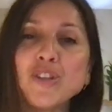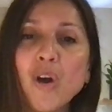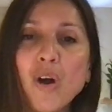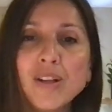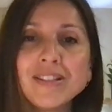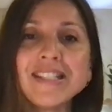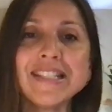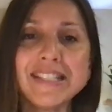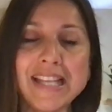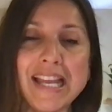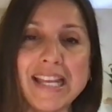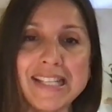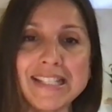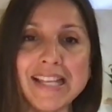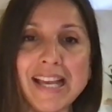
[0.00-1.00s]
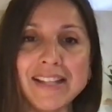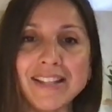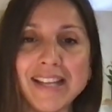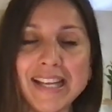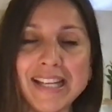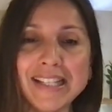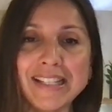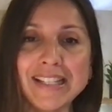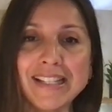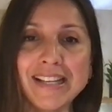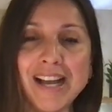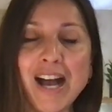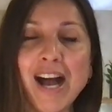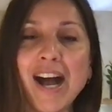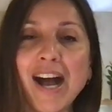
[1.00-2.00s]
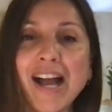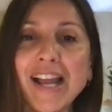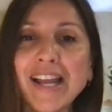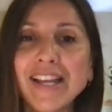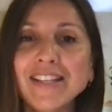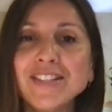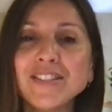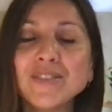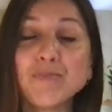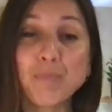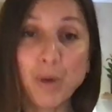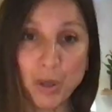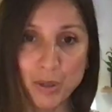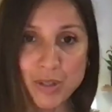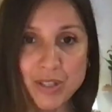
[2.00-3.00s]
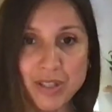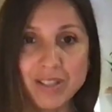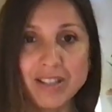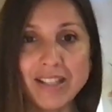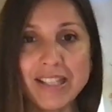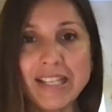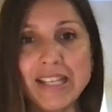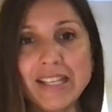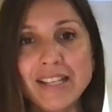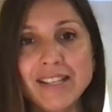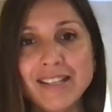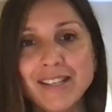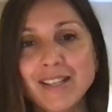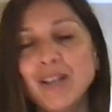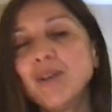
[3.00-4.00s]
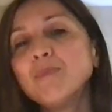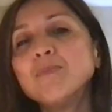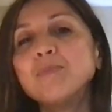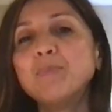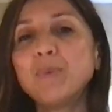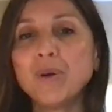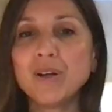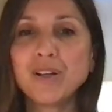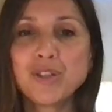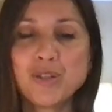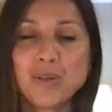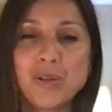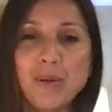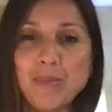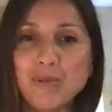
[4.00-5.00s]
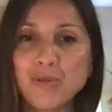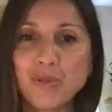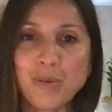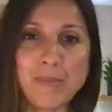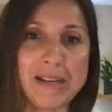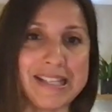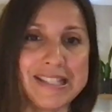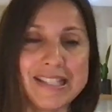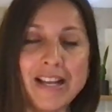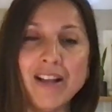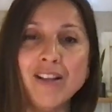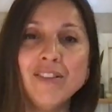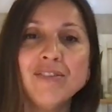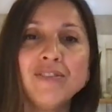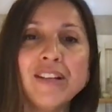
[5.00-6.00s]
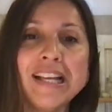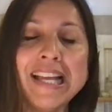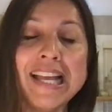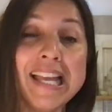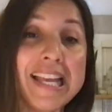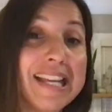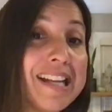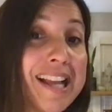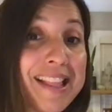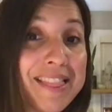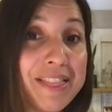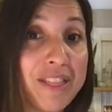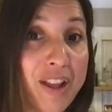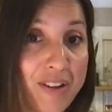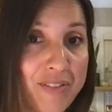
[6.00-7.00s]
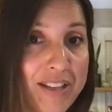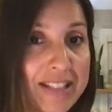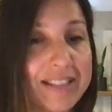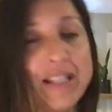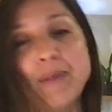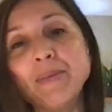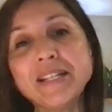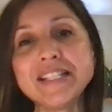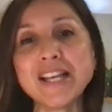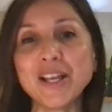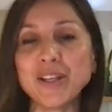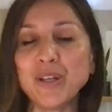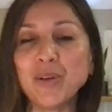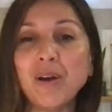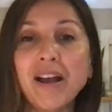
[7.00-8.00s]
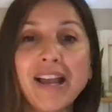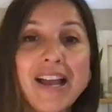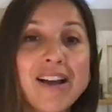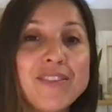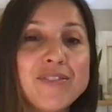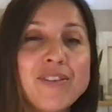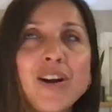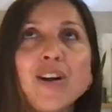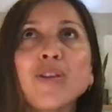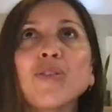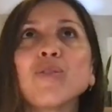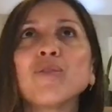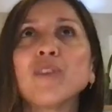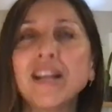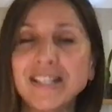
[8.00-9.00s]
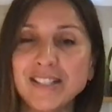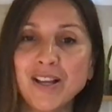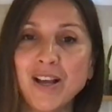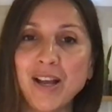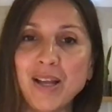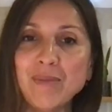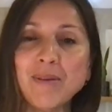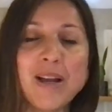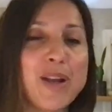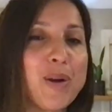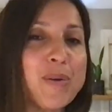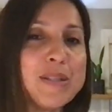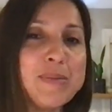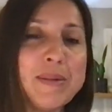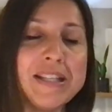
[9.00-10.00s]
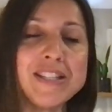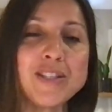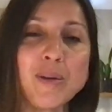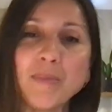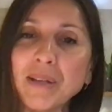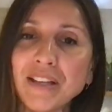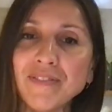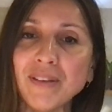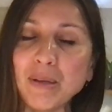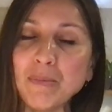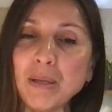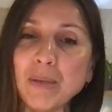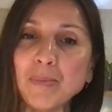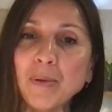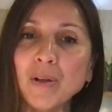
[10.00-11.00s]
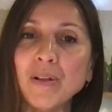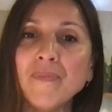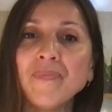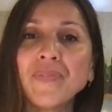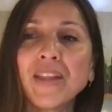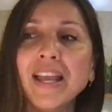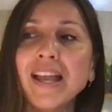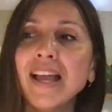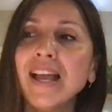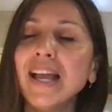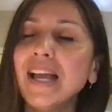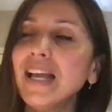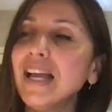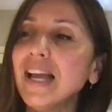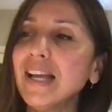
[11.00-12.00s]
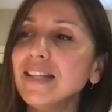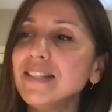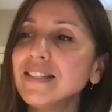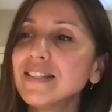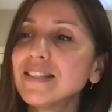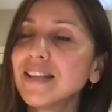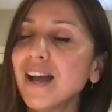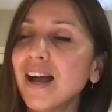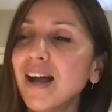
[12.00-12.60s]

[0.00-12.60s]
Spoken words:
all to say is that like I personally book trips for myself, and I love it. Let me tell you, I have a great time. I always meet so many fun people, and